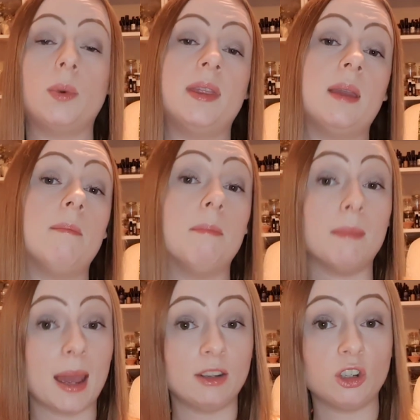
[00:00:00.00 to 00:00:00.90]
with it
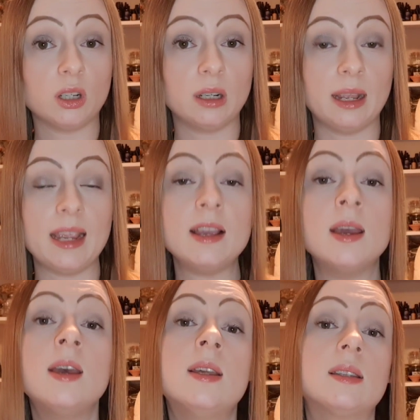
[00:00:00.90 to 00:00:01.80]
magically,
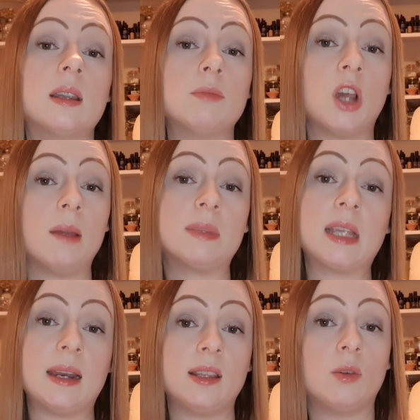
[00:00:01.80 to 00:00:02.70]
sometimes
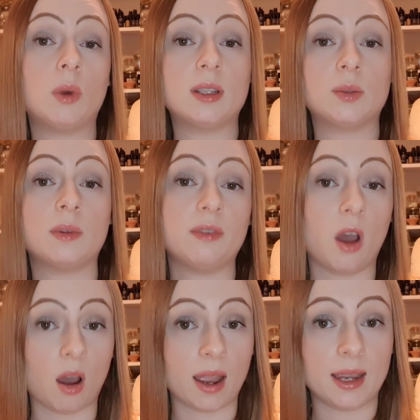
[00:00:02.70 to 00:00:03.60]
getting the ones with
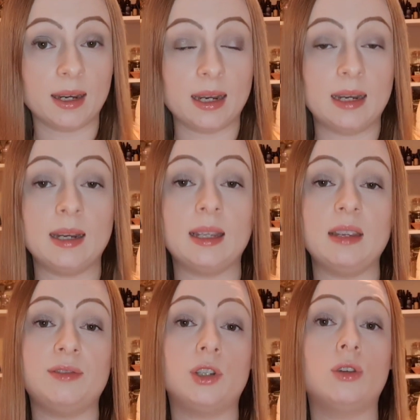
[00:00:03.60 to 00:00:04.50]
iron in
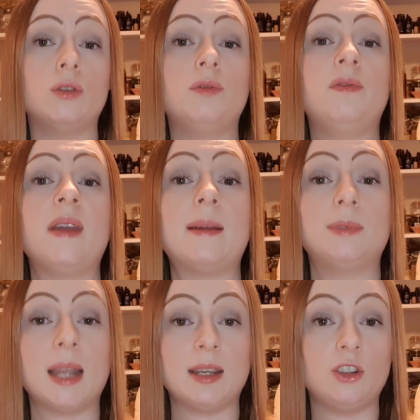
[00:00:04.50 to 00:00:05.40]
gives a good
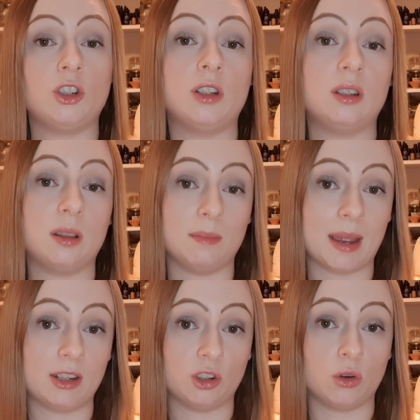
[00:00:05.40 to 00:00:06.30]
foundation to the
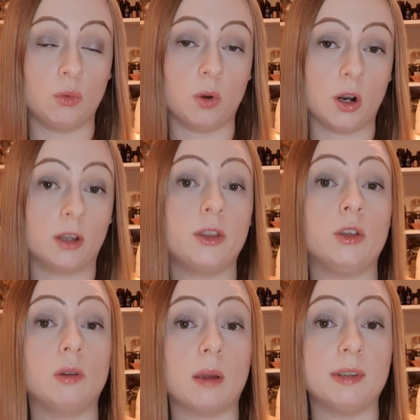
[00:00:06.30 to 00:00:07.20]
magical work that
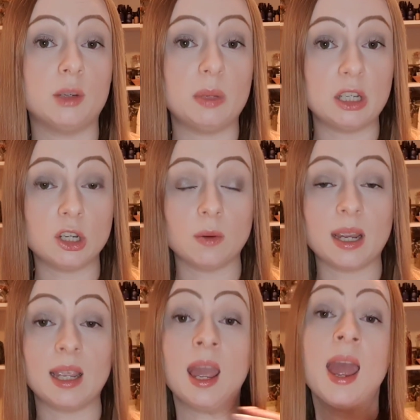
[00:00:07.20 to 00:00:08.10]
you're going to be
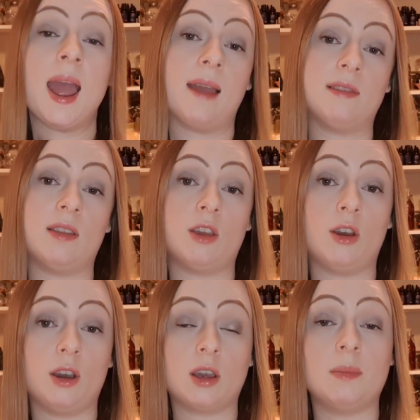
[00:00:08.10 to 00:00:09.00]
doing. And then the
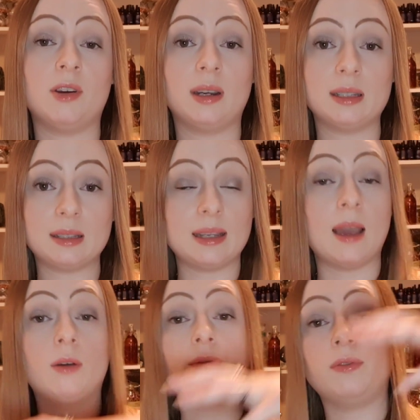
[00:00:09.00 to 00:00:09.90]
Herkimer
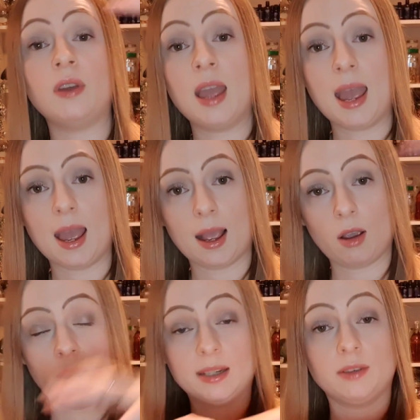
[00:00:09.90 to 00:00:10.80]
itself,
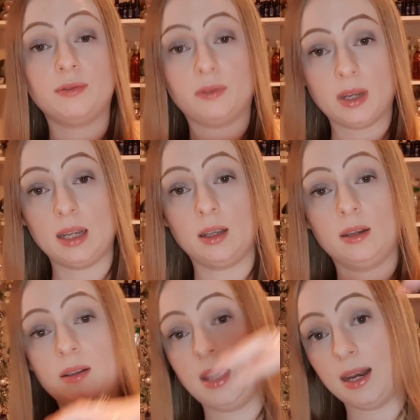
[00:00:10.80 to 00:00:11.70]
kind of,
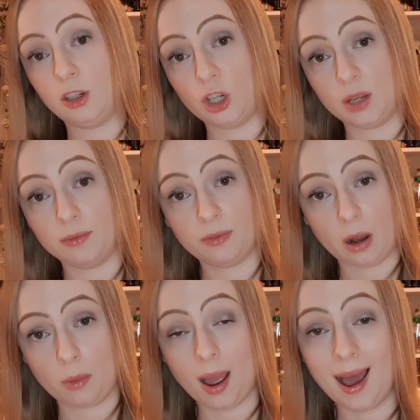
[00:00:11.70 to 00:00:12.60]
the energy can
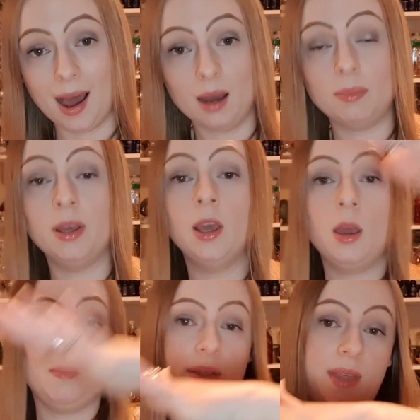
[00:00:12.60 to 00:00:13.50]
flow up,
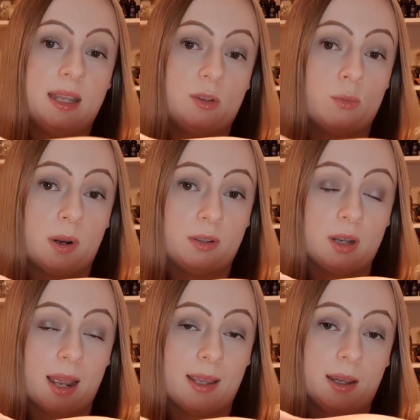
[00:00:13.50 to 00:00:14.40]
but there's almost
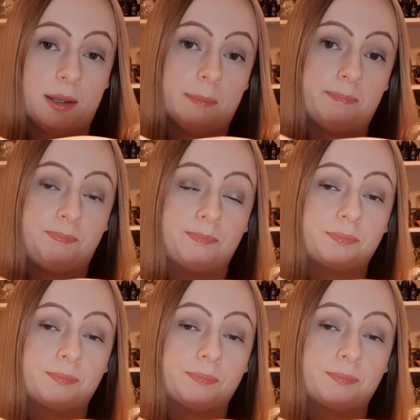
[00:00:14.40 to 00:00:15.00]
like a